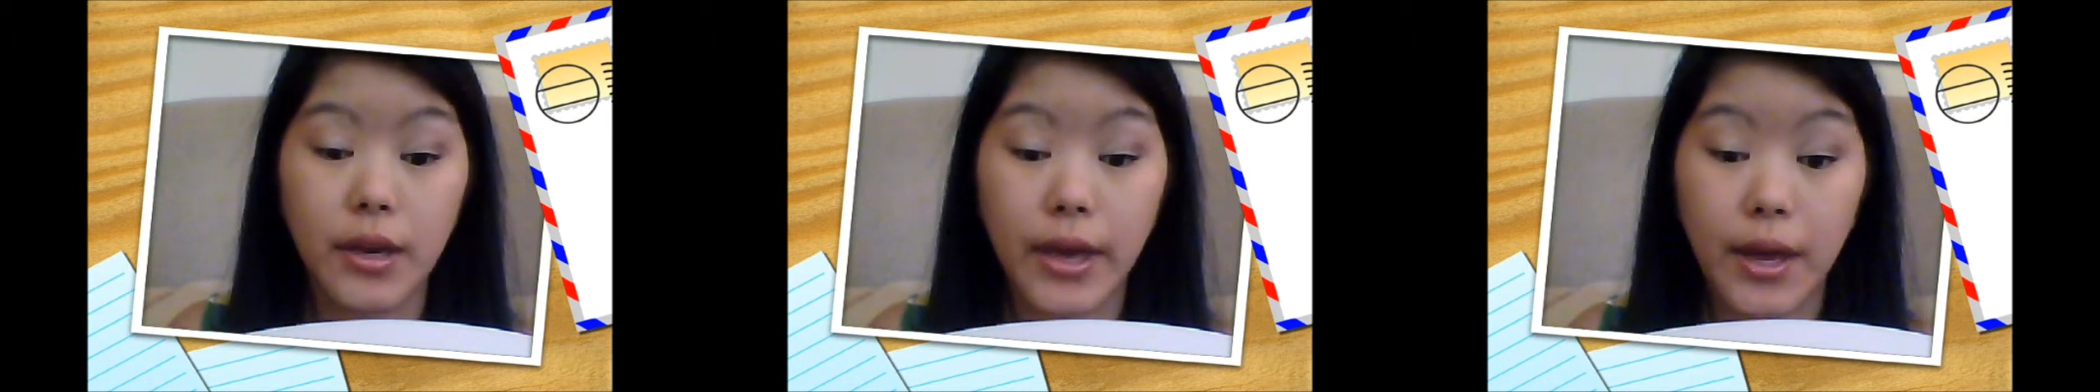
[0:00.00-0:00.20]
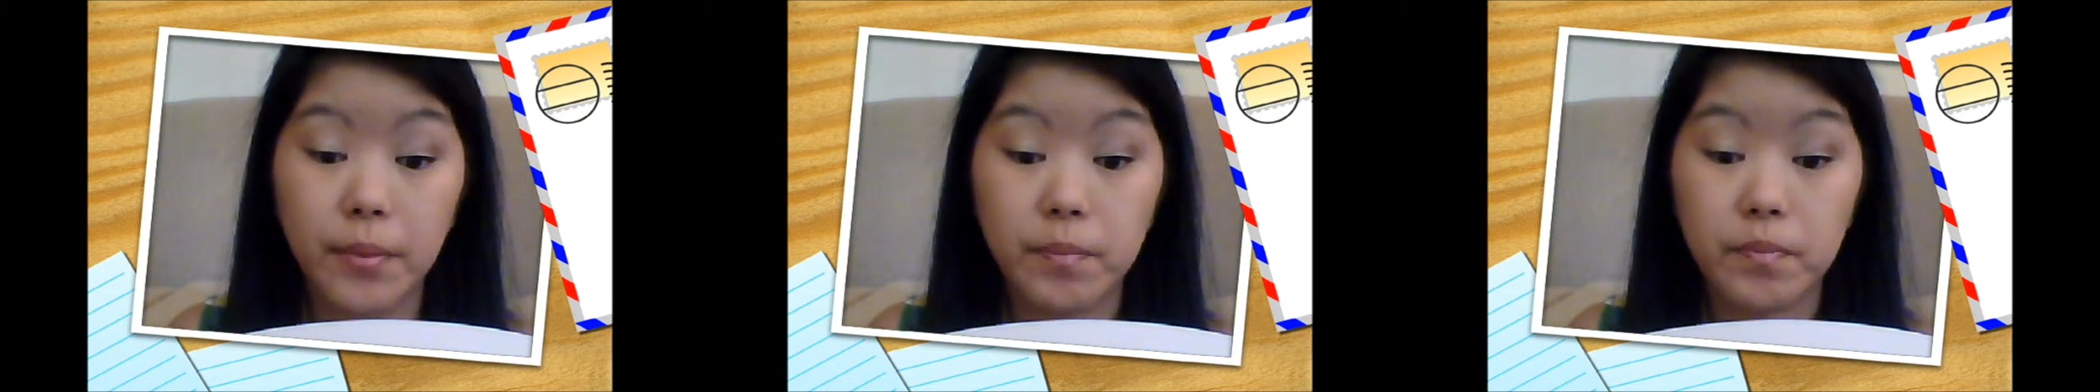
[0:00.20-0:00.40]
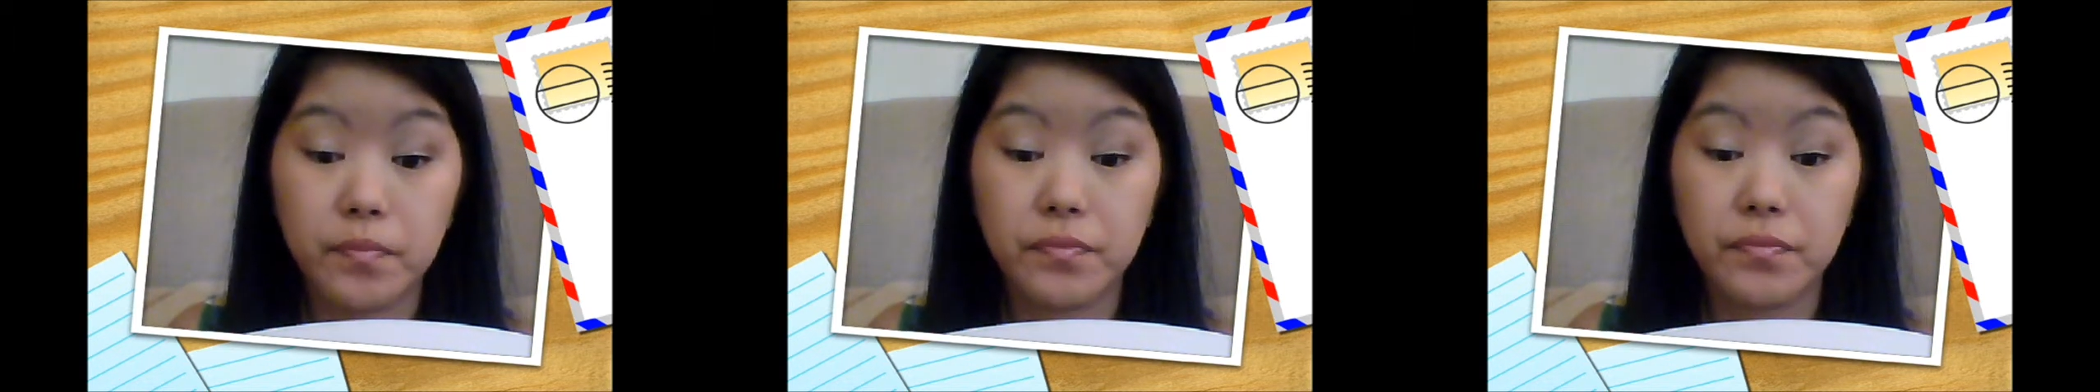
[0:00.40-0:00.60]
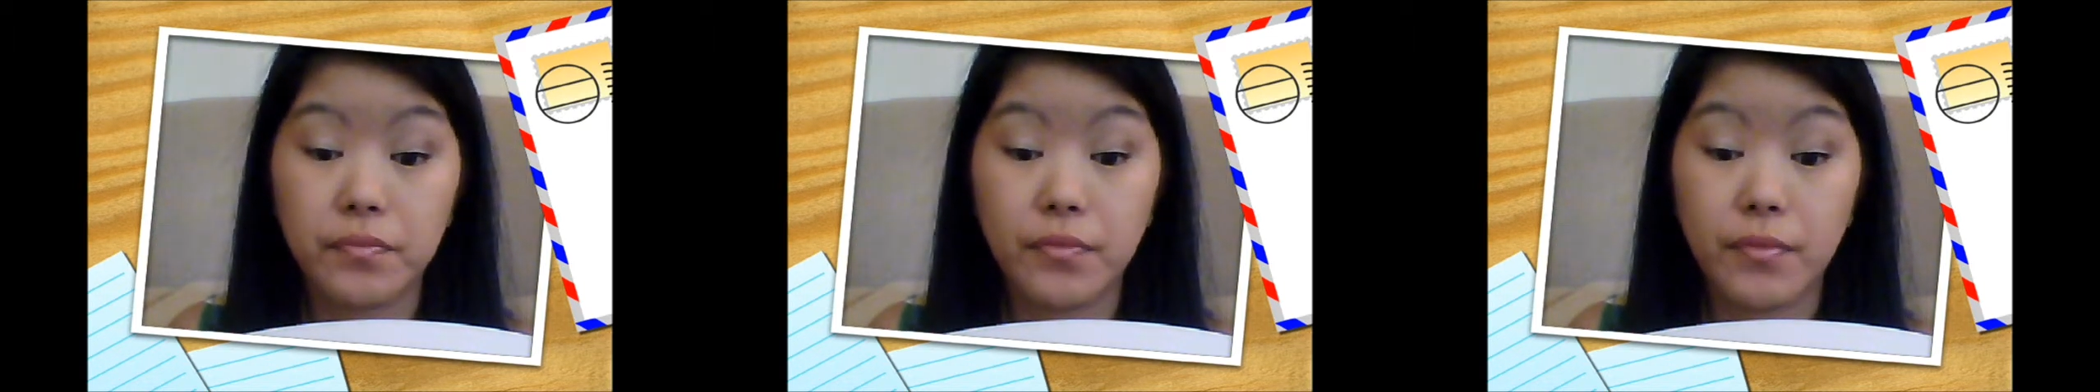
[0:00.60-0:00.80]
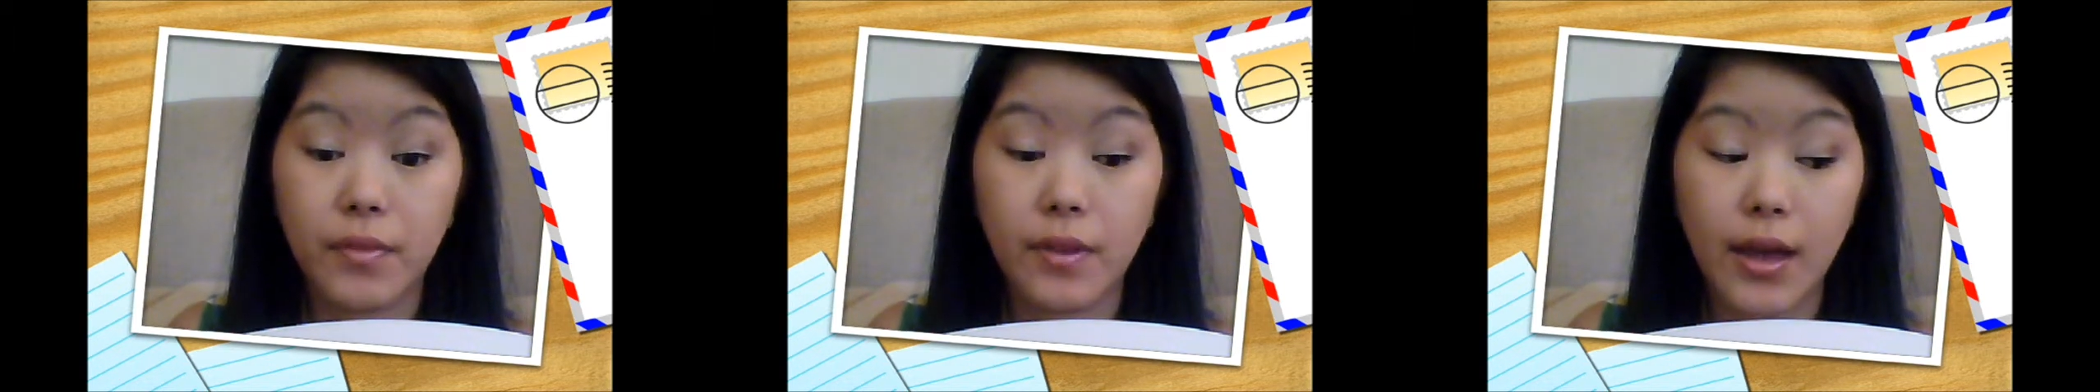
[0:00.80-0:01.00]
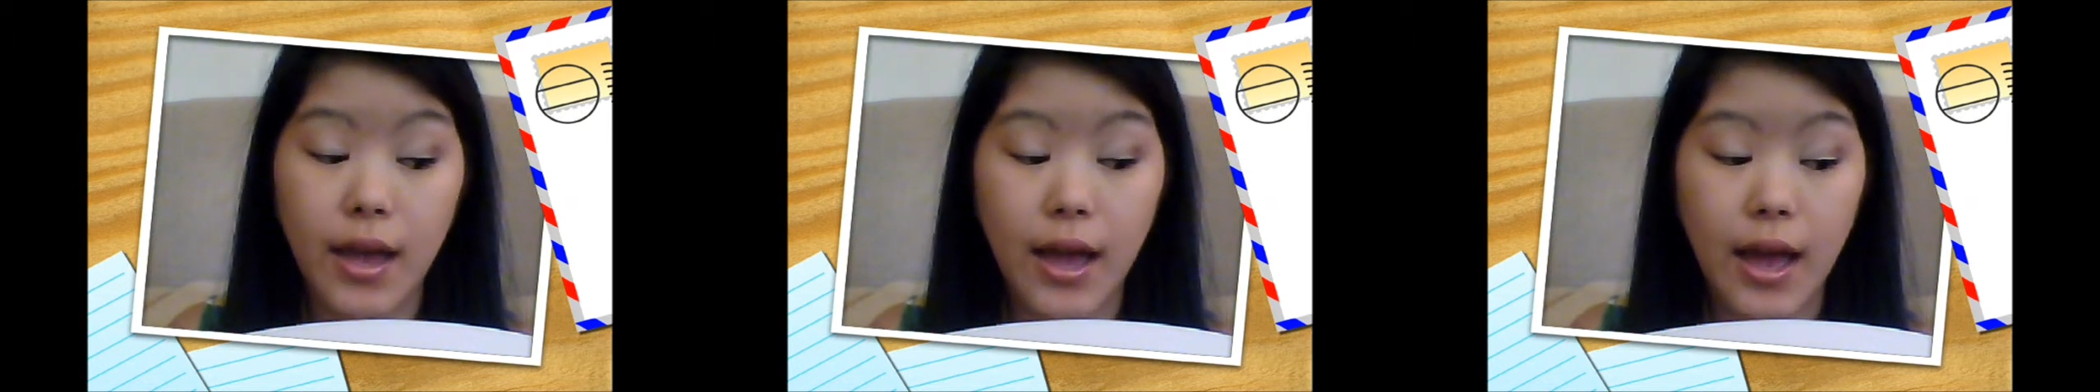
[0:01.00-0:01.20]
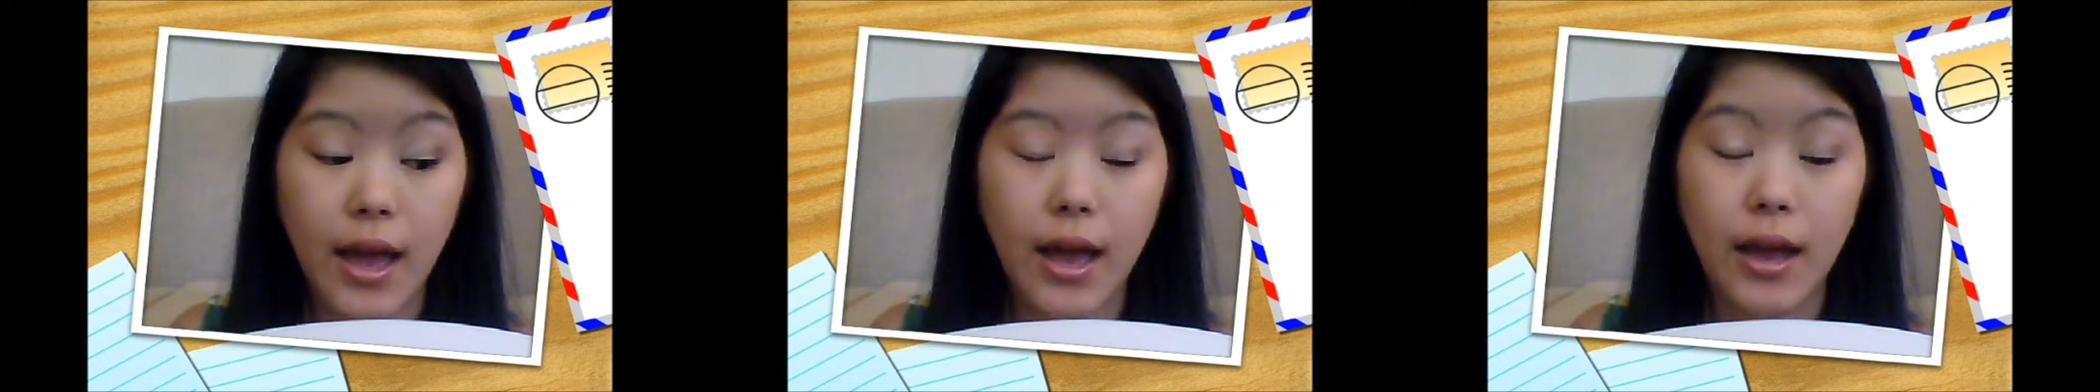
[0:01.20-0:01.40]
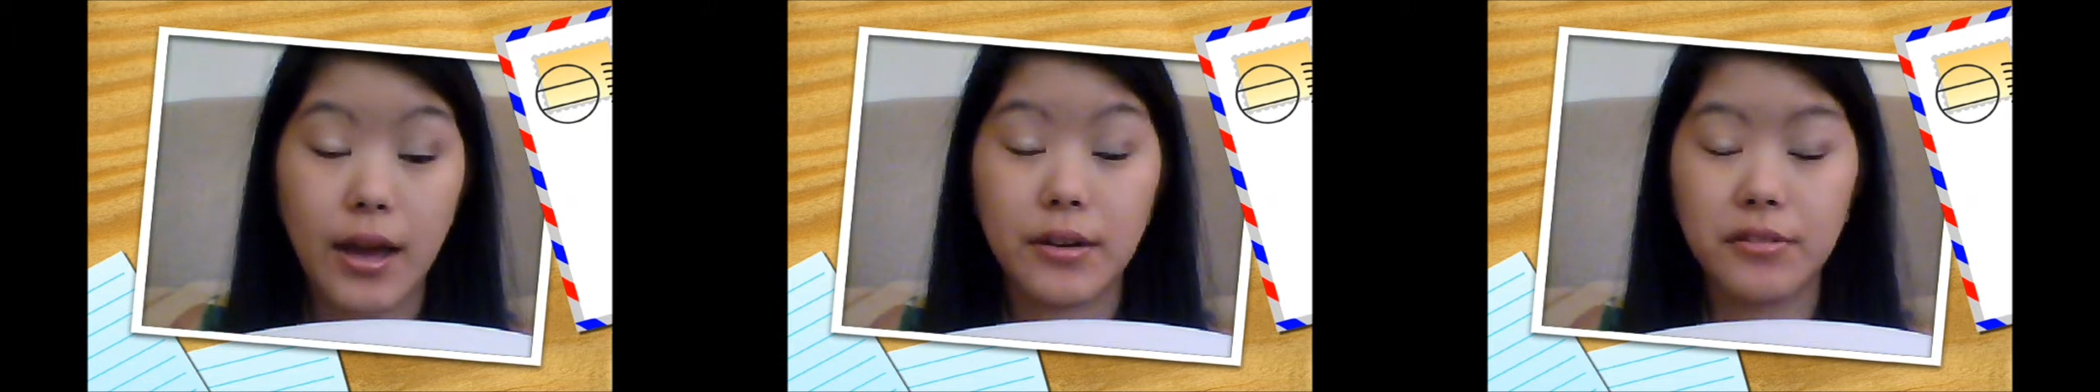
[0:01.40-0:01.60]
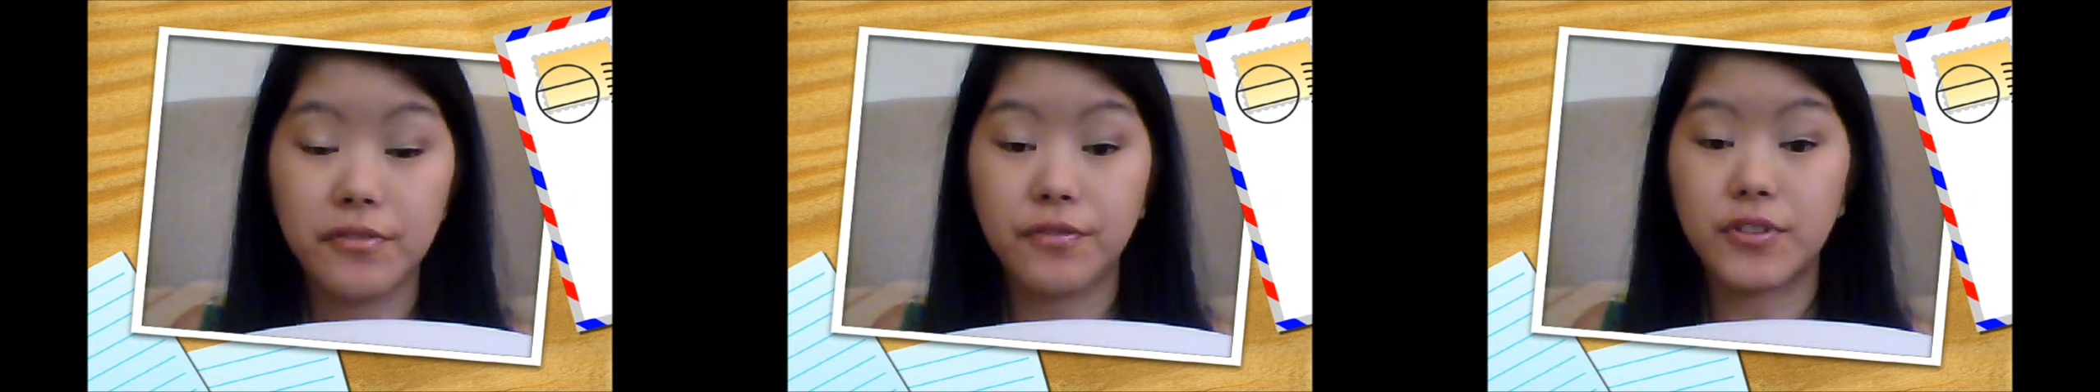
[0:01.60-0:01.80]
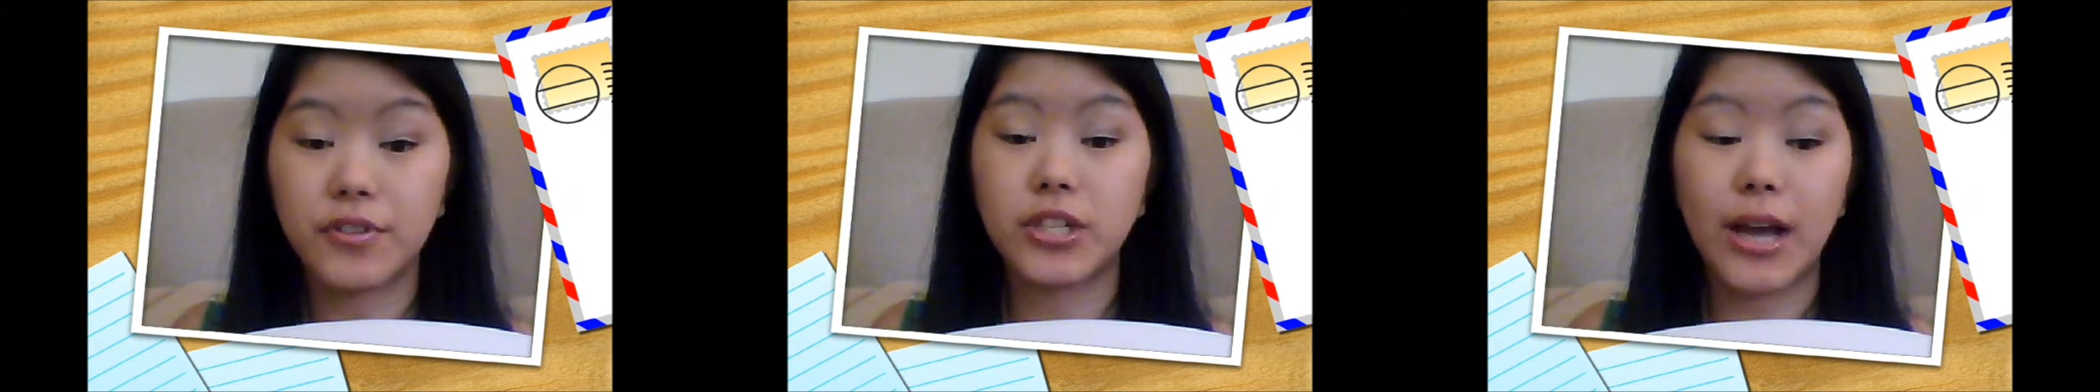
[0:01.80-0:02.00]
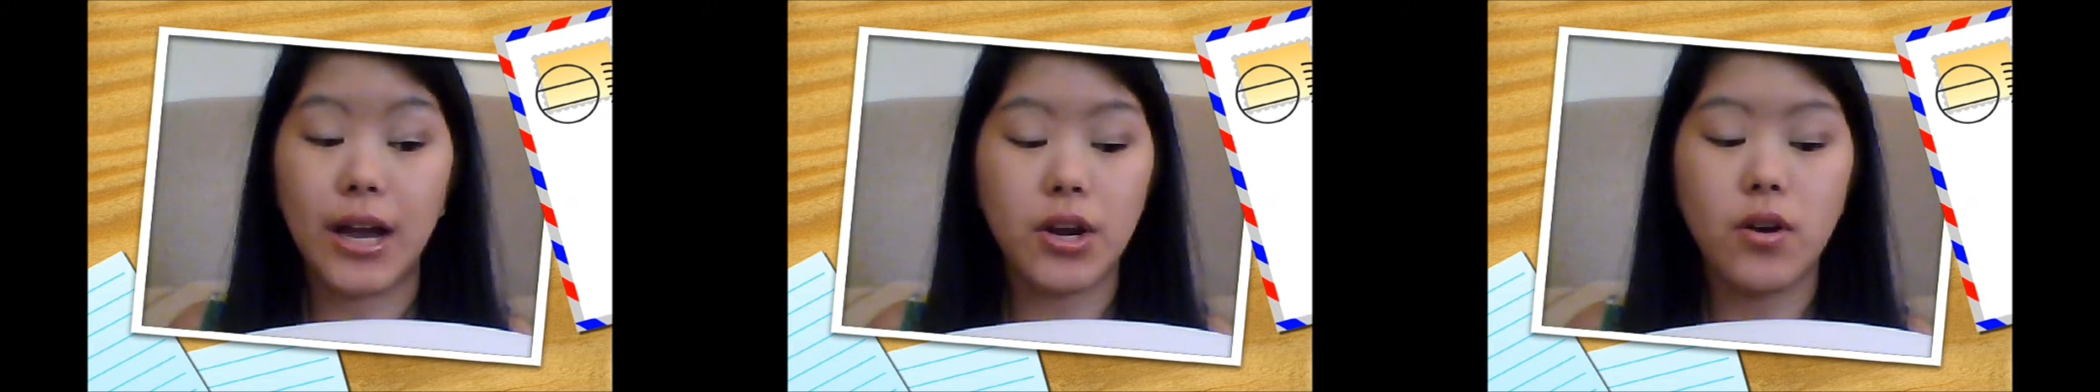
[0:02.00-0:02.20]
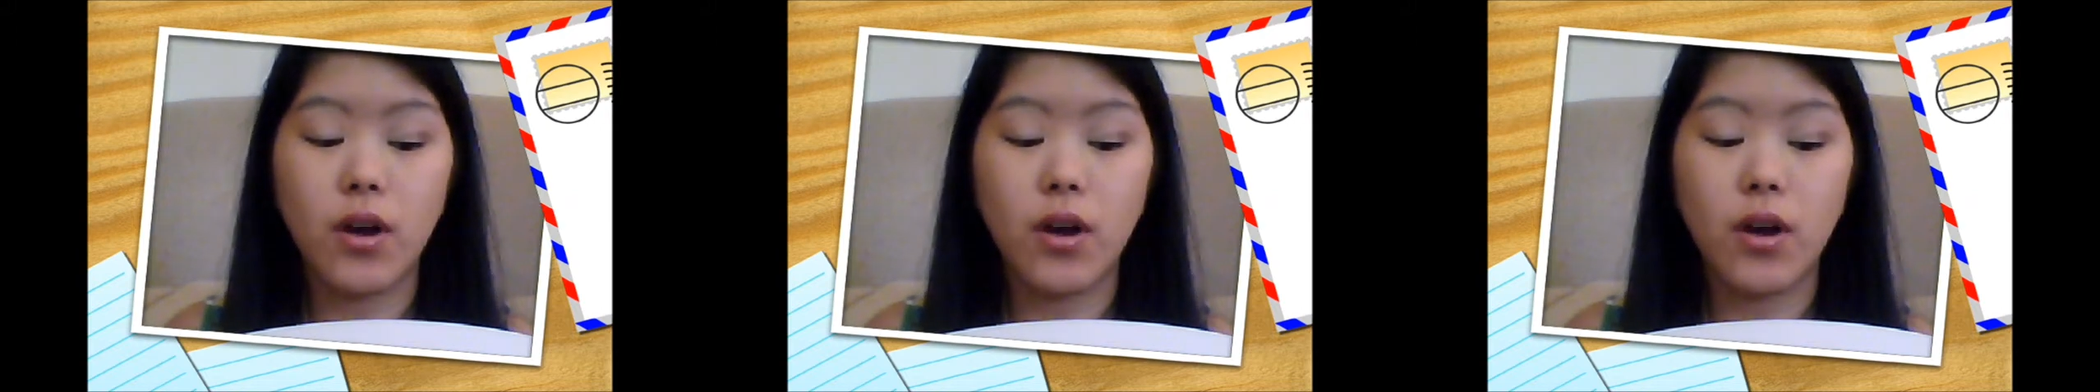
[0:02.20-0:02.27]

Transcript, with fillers: Okay. And for shadow,